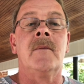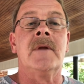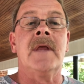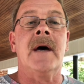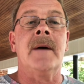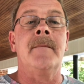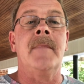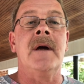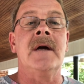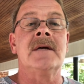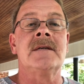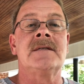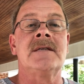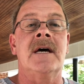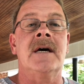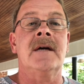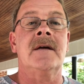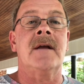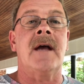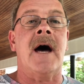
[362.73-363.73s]
with that being
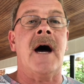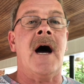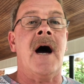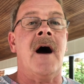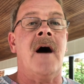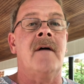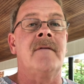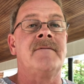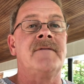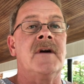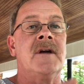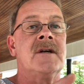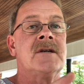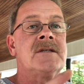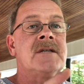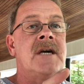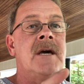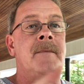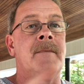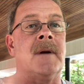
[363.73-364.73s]
said, I'll finish
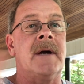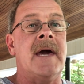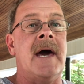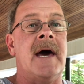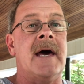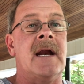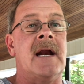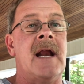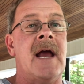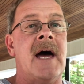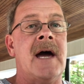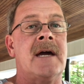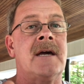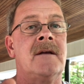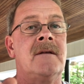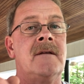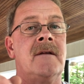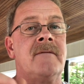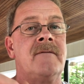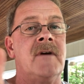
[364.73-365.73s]
keep a
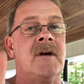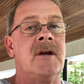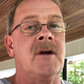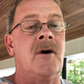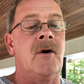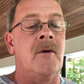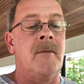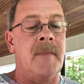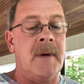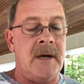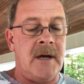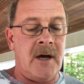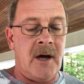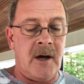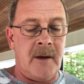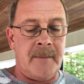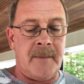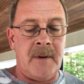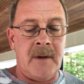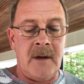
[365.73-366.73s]
Cadillacing. The video will be
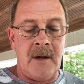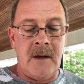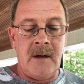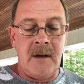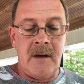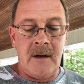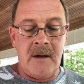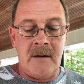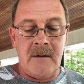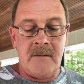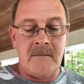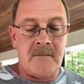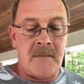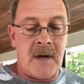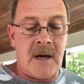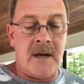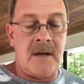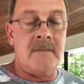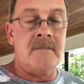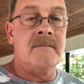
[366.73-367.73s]
up,
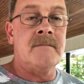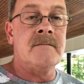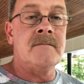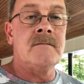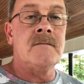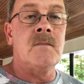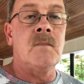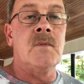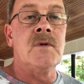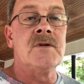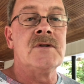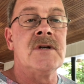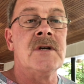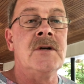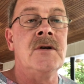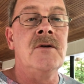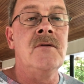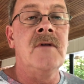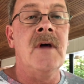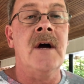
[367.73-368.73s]
and we'll see
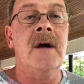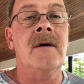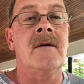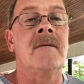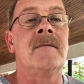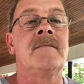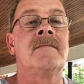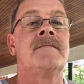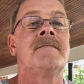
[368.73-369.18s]
you there.